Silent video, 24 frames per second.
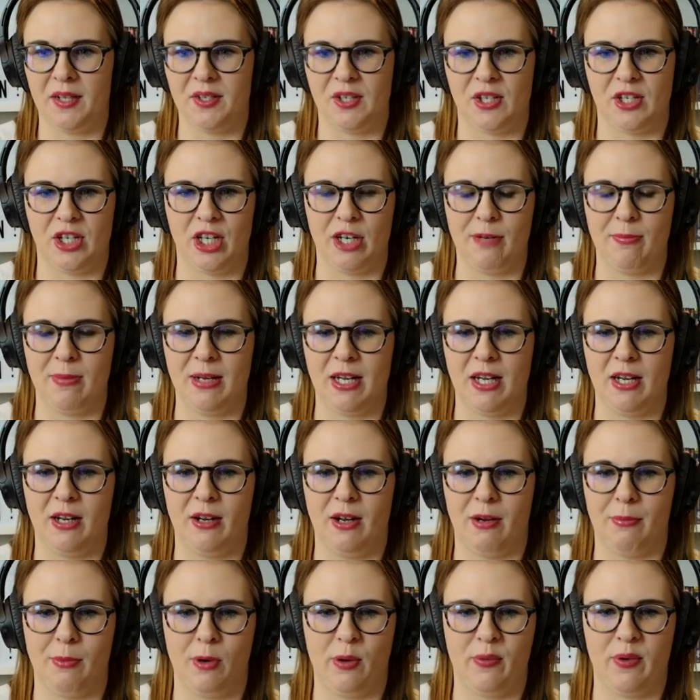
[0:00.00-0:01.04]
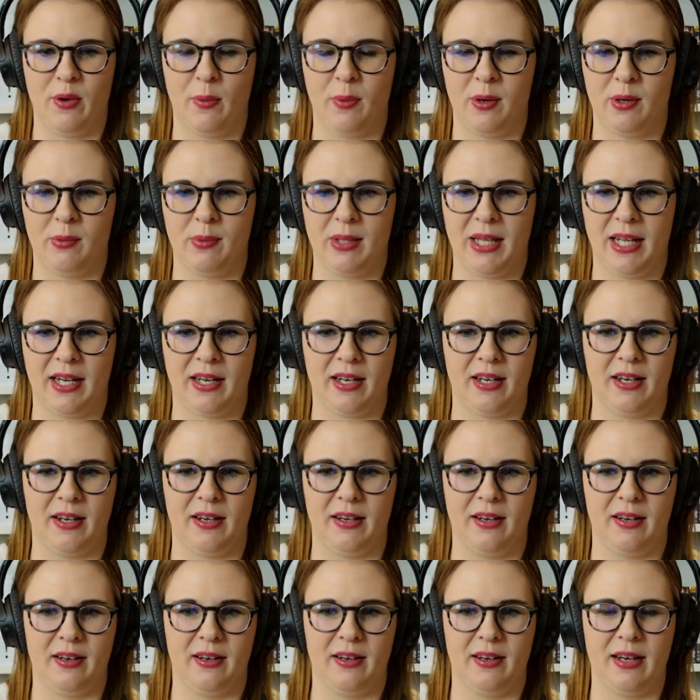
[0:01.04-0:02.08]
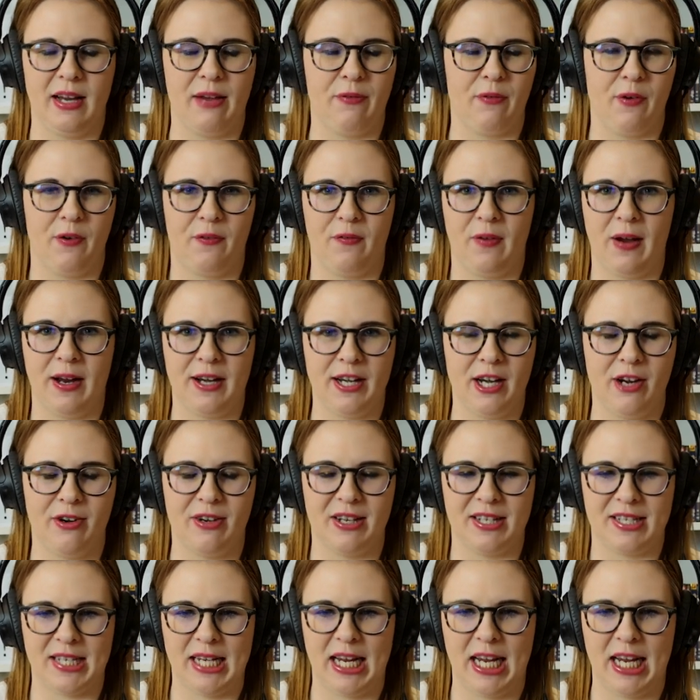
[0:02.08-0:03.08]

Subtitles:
Is this gonna be a movie where we like never find out his